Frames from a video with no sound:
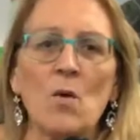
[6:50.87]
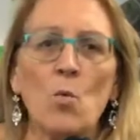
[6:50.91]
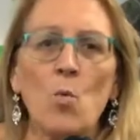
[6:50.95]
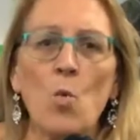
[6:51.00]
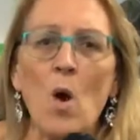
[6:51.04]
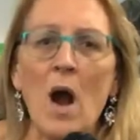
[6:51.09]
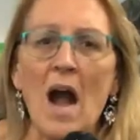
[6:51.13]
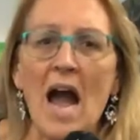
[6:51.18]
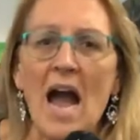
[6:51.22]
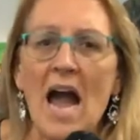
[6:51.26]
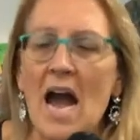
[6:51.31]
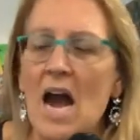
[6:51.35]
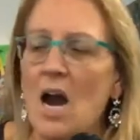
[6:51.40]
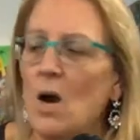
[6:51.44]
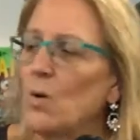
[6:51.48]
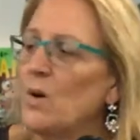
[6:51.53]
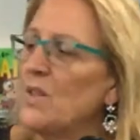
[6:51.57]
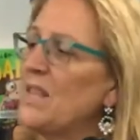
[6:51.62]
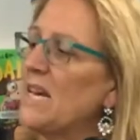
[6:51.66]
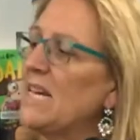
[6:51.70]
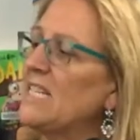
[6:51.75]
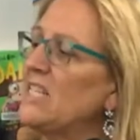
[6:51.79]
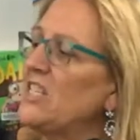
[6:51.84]
wow and
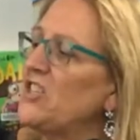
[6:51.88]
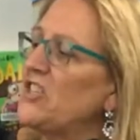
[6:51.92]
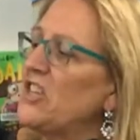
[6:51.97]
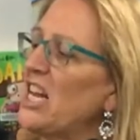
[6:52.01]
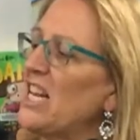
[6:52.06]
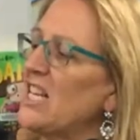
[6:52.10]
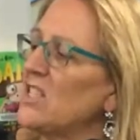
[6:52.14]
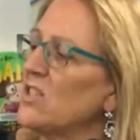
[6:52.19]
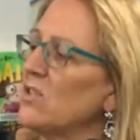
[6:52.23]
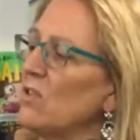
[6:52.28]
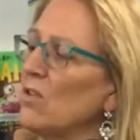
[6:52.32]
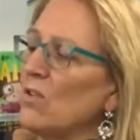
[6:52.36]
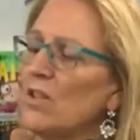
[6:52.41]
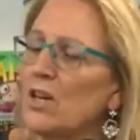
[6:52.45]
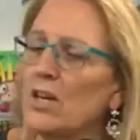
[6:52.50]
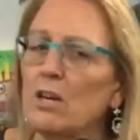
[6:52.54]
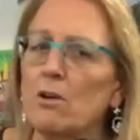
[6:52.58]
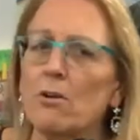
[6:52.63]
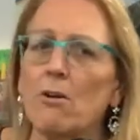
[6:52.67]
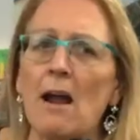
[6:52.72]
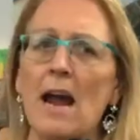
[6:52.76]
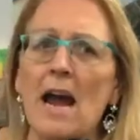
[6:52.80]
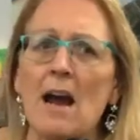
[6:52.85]
they dazzle. The
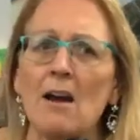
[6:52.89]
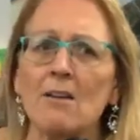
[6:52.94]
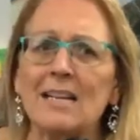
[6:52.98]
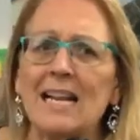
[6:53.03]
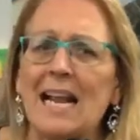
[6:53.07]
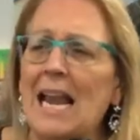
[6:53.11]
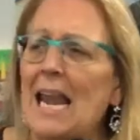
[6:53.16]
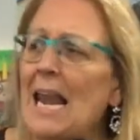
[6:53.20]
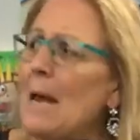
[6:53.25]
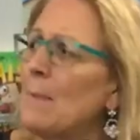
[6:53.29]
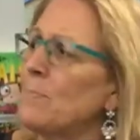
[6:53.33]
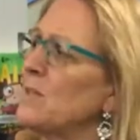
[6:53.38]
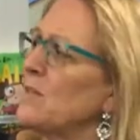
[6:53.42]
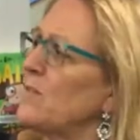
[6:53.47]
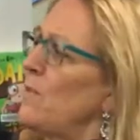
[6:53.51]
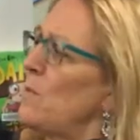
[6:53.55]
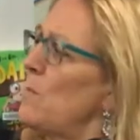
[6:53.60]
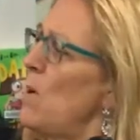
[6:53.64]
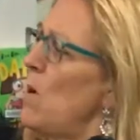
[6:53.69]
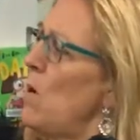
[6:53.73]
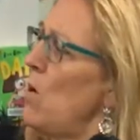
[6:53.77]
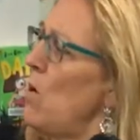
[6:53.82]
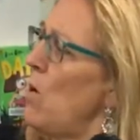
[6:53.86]
crowd claps for
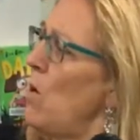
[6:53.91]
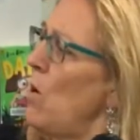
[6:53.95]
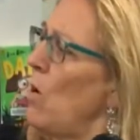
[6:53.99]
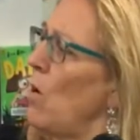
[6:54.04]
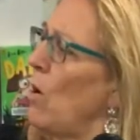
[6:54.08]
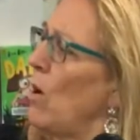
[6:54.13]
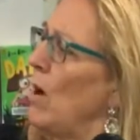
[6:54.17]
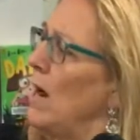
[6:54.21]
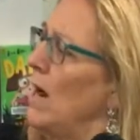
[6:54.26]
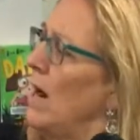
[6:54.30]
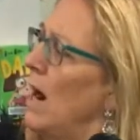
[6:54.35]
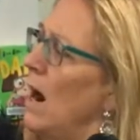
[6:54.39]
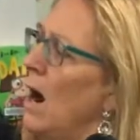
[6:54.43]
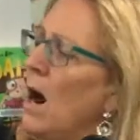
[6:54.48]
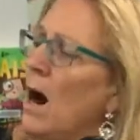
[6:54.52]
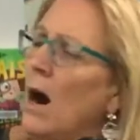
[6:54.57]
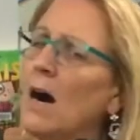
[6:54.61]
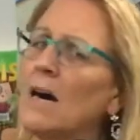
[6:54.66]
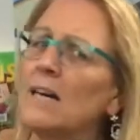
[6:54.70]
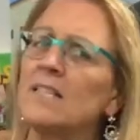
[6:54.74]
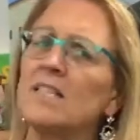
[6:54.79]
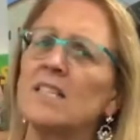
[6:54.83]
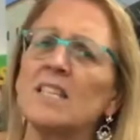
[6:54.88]
more.
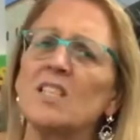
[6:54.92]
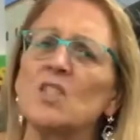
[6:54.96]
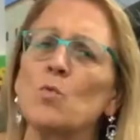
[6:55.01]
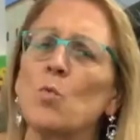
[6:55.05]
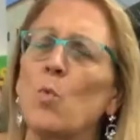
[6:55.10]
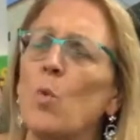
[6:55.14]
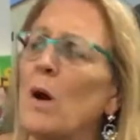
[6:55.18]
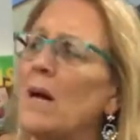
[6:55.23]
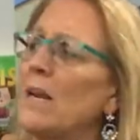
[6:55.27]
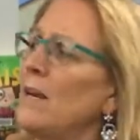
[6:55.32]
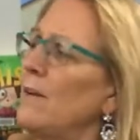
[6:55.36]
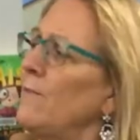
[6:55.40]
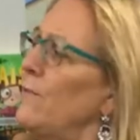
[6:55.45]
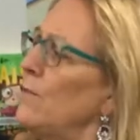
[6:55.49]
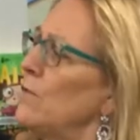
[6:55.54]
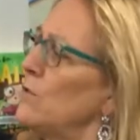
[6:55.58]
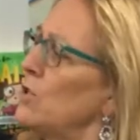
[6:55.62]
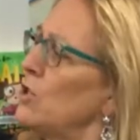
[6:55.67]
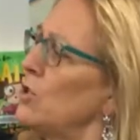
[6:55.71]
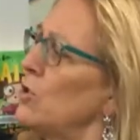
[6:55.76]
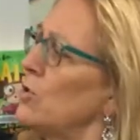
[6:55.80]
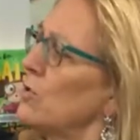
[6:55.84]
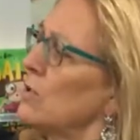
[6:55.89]
Such wonderful
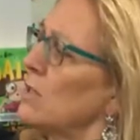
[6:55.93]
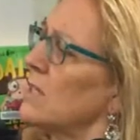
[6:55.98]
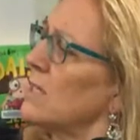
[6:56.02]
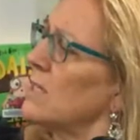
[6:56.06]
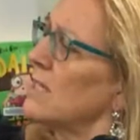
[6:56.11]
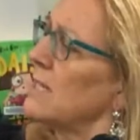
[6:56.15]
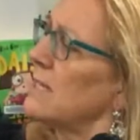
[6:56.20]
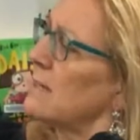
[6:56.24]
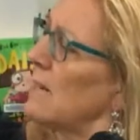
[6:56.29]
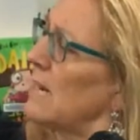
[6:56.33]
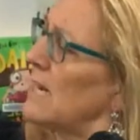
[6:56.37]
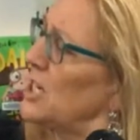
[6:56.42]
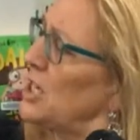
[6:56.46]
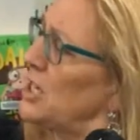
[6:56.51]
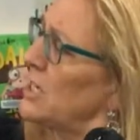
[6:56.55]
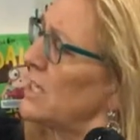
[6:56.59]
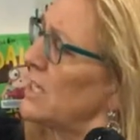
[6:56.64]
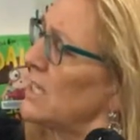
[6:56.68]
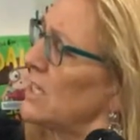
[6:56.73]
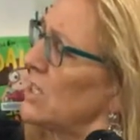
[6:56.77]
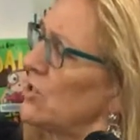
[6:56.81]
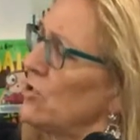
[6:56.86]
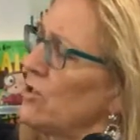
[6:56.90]
chooks. Here's
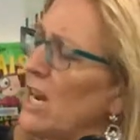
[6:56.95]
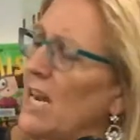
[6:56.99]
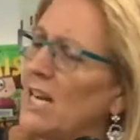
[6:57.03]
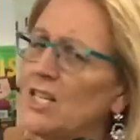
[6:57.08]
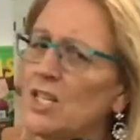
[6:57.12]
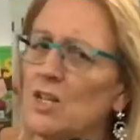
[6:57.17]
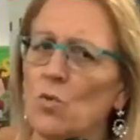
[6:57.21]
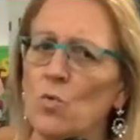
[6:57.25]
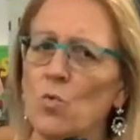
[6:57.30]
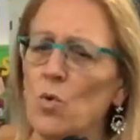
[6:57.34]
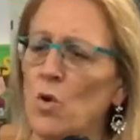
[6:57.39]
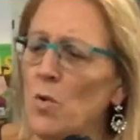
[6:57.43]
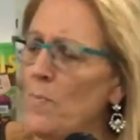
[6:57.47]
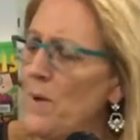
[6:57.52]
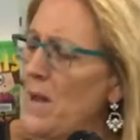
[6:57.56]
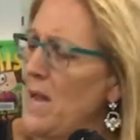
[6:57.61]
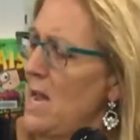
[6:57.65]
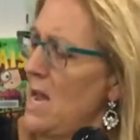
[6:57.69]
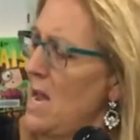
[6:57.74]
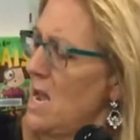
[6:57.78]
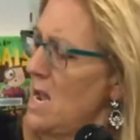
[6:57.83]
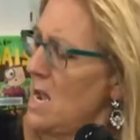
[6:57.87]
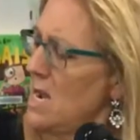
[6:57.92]
the stranger.
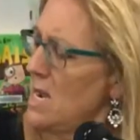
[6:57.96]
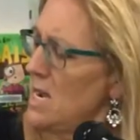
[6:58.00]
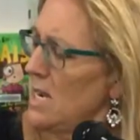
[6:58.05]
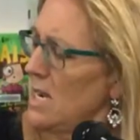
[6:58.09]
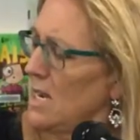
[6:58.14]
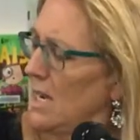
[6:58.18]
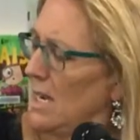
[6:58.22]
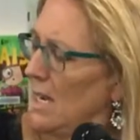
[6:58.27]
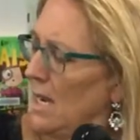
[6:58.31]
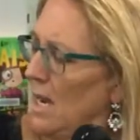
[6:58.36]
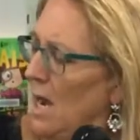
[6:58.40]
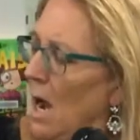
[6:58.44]
Whoopee!